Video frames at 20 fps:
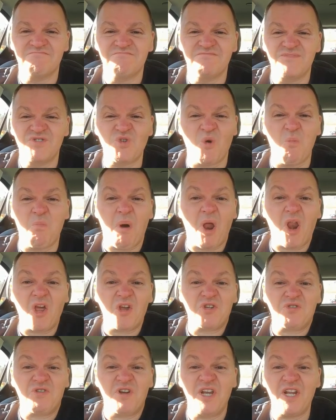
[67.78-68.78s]
It's all
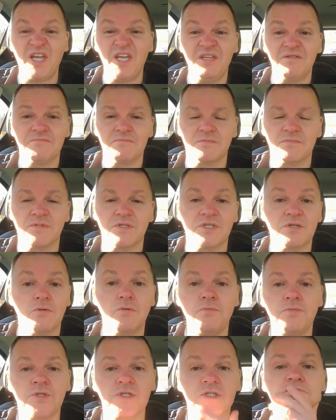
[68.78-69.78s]
bollocks, really.
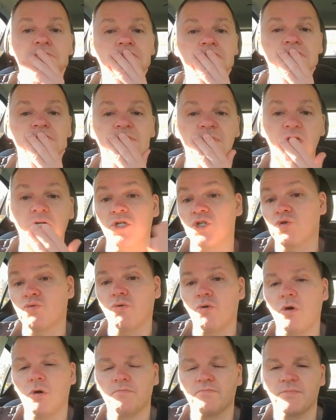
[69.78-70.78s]
Oops,
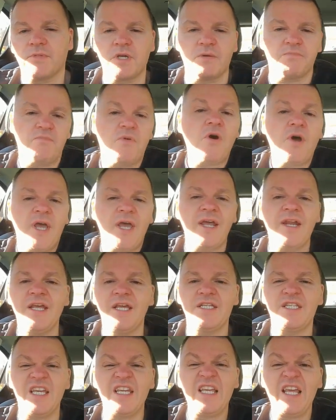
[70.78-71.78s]
swore. But it
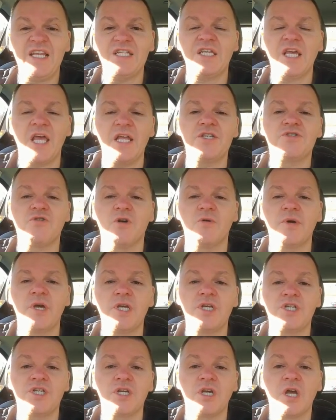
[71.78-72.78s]
is, it's
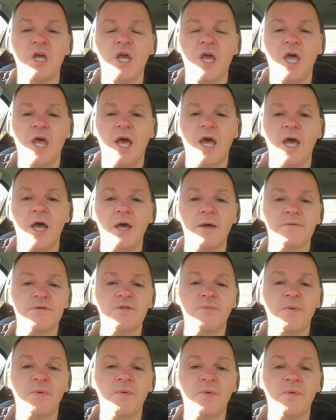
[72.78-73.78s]
rubbish.
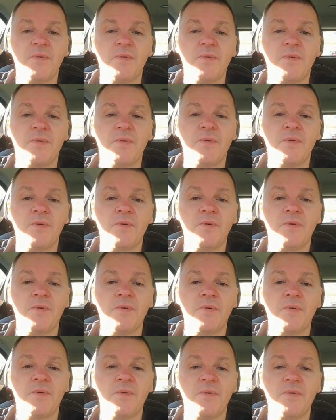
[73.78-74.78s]
To
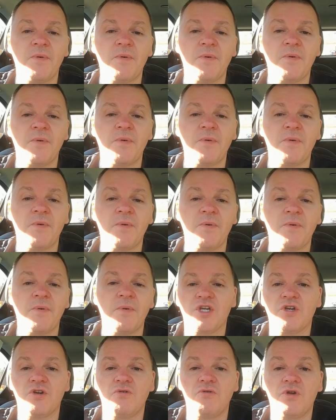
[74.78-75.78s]
consume less
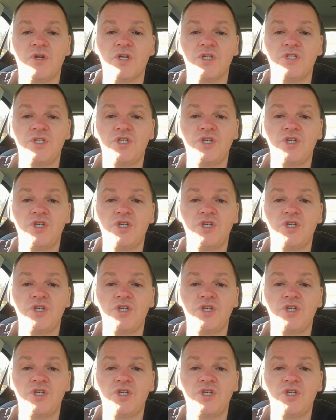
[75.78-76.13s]
calories